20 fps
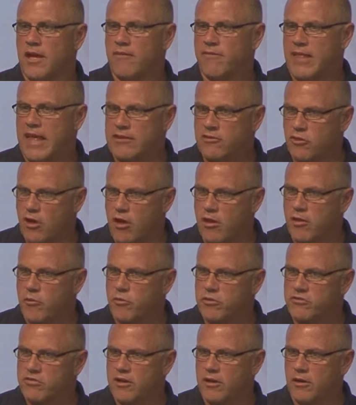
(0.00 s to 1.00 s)
if that's all
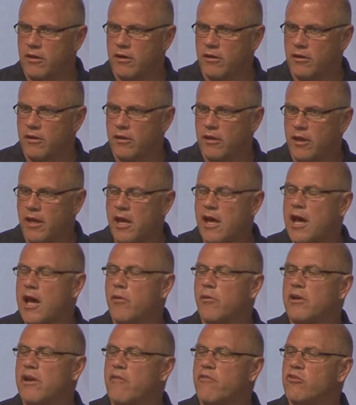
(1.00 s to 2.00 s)
that was here.
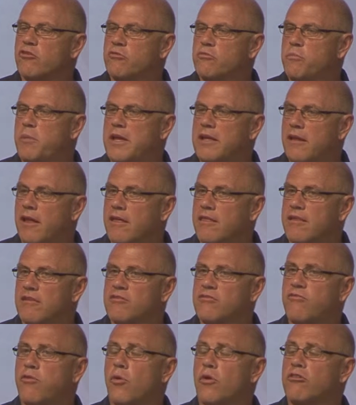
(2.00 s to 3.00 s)
I would never speak like
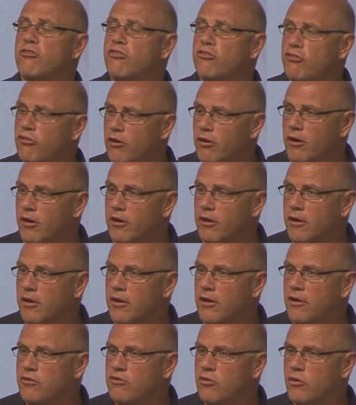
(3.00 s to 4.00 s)
this for sure
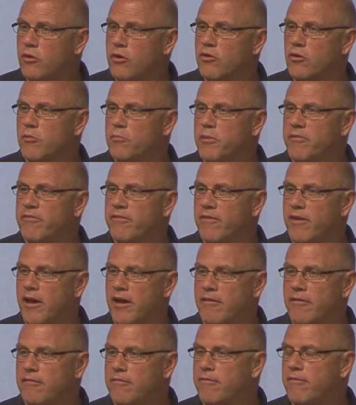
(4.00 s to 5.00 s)
to a group
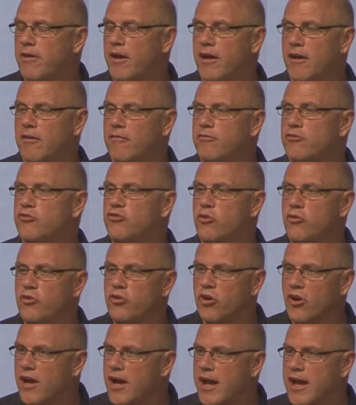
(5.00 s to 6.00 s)
of
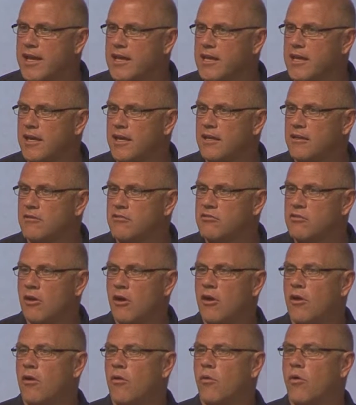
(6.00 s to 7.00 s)
junior high kids
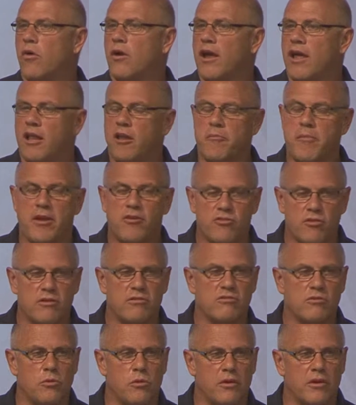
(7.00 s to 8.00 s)
or elementary
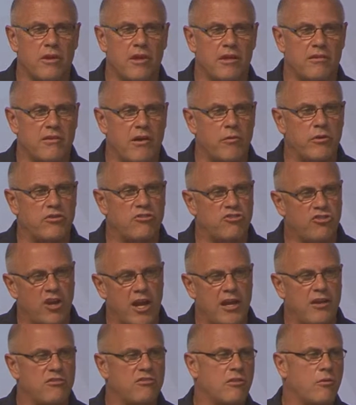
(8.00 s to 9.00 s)
school kids. I would
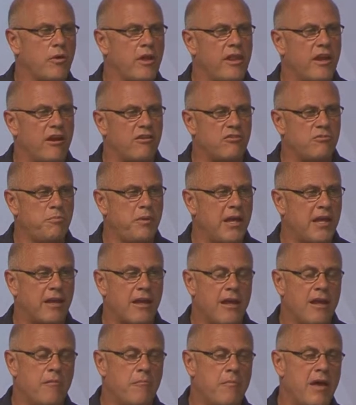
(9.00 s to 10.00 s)
change the way that I
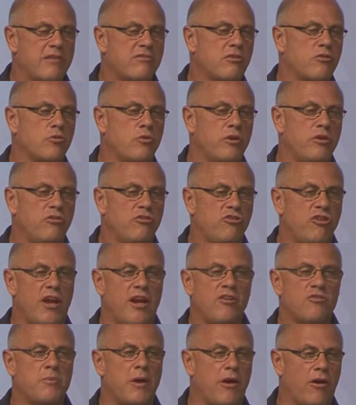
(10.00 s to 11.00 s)
speak. Message wouldn't
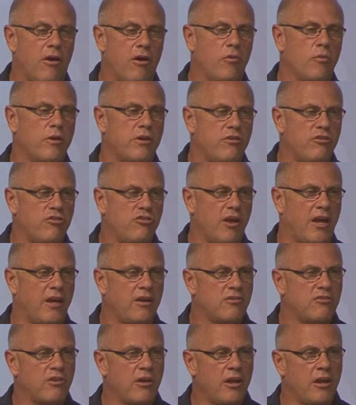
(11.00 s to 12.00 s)
change, my heart wouldn't
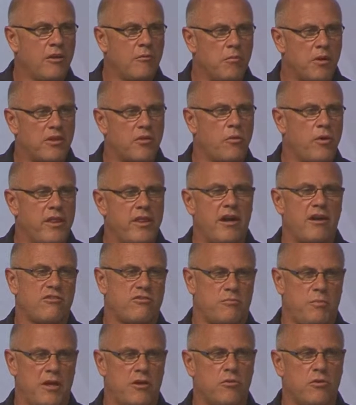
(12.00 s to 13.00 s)
change, but the way that I
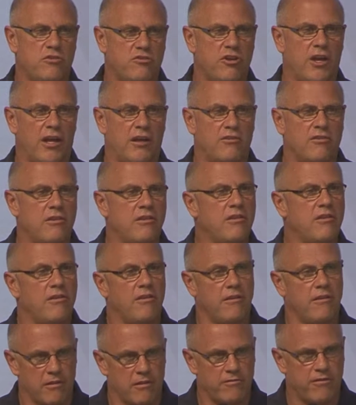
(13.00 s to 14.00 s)
speak would change.
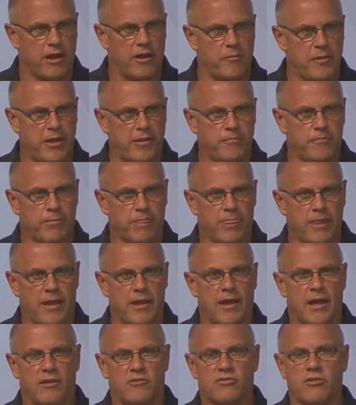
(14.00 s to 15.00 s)
Follow me?
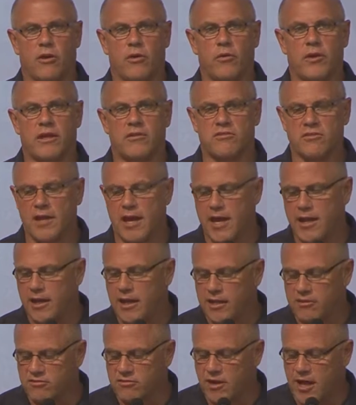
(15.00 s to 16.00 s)
And so it's
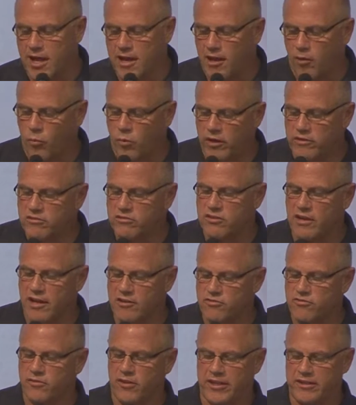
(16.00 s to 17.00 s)
not a
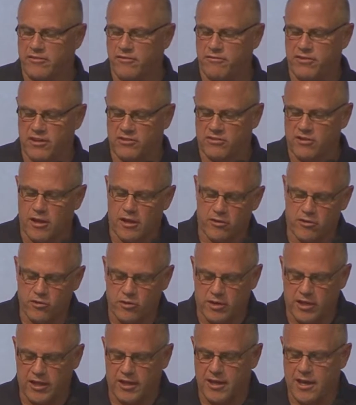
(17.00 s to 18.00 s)
one-size-fits-all
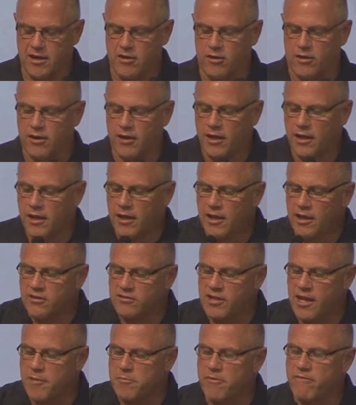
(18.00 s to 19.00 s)
cookie-cutter
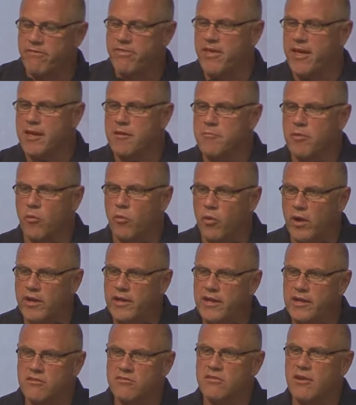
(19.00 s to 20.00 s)
type of thing, but
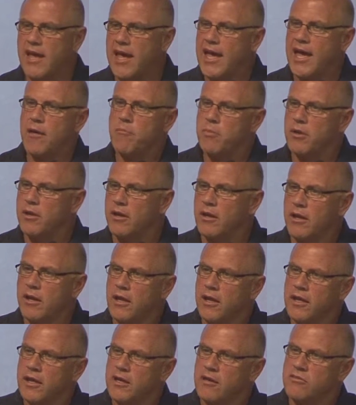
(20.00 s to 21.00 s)
what needs to happen
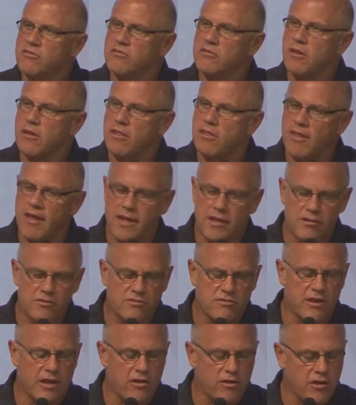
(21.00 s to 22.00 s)
is the
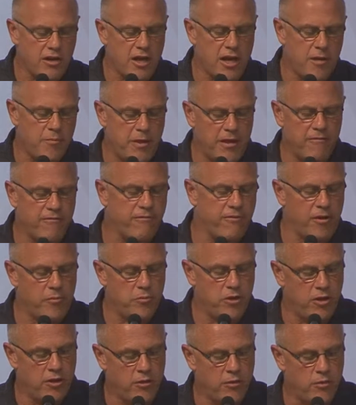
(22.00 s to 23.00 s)
things that are coming
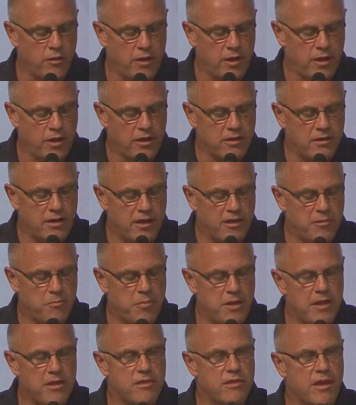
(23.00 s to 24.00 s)
from you need to
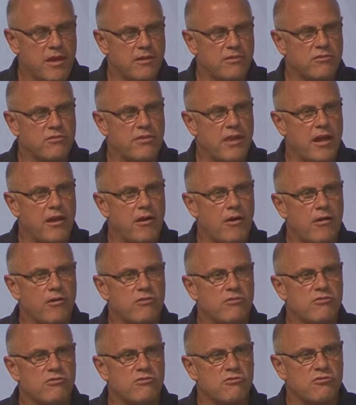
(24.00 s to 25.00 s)
be things that
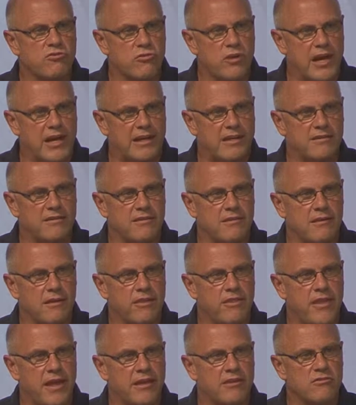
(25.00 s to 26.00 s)
are straight,
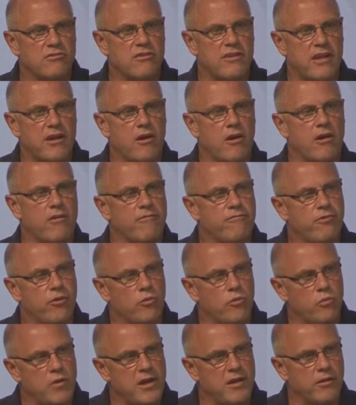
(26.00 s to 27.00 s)
things that are
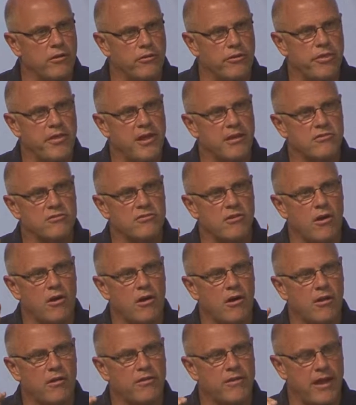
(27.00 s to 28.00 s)
for real, things
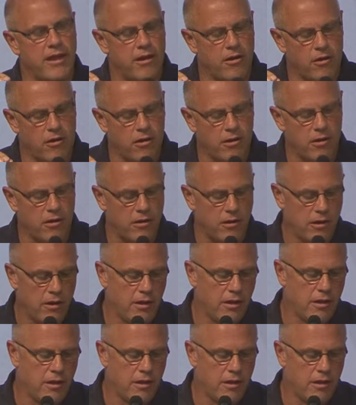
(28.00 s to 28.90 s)
that are